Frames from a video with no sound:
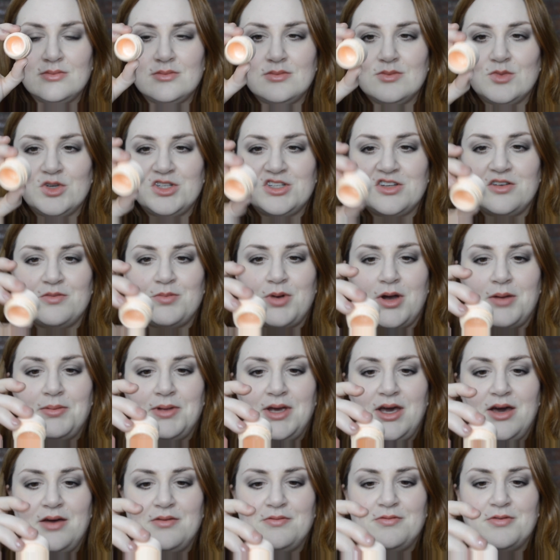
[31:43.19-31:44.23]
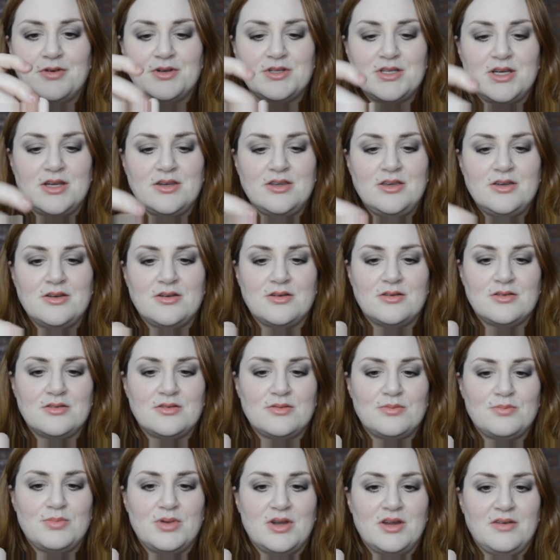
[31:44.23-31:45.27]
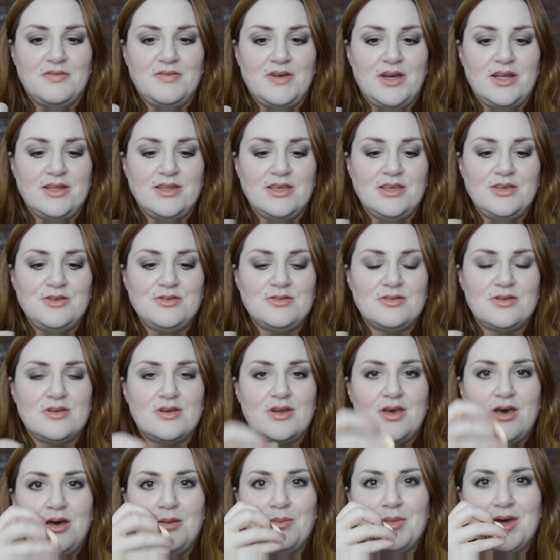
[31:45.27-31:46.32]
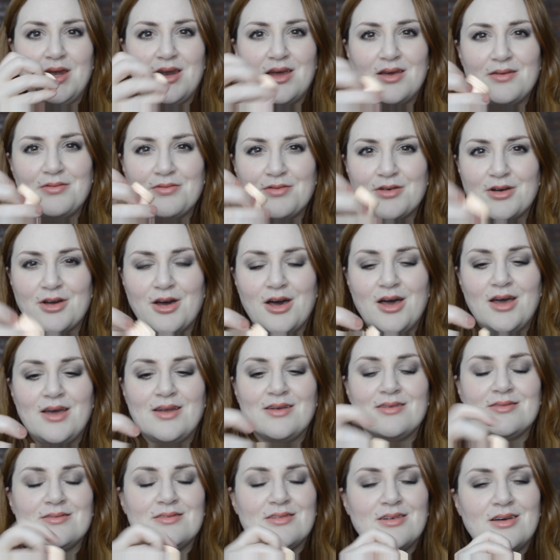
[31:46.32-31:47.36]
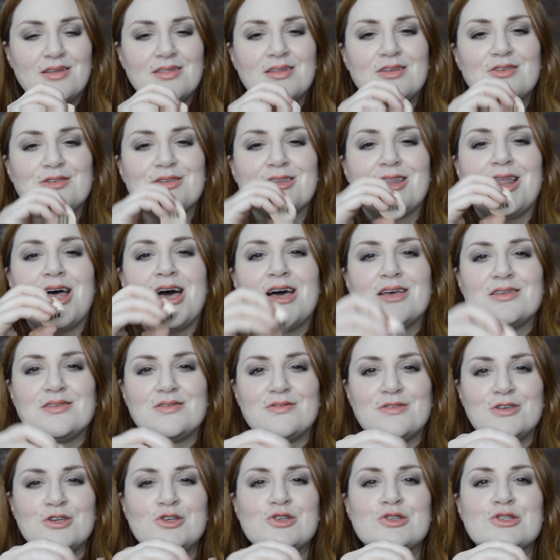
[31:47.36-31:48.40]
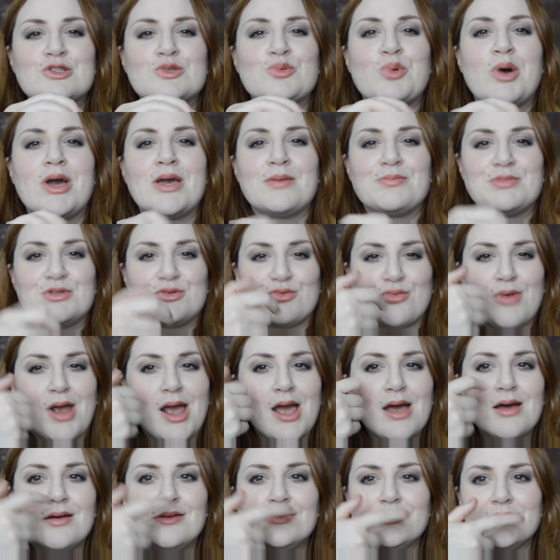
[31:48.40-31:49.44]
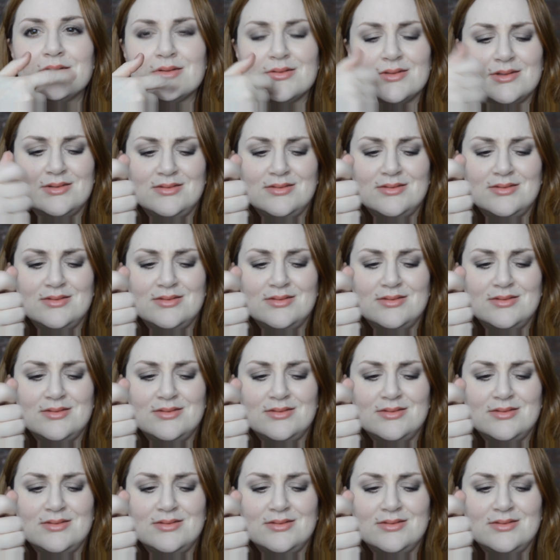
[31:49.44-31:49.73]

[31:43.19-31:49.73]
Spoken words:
which I probably had for 10 years, but I finally used it up, and I forgot on those last few swipes round.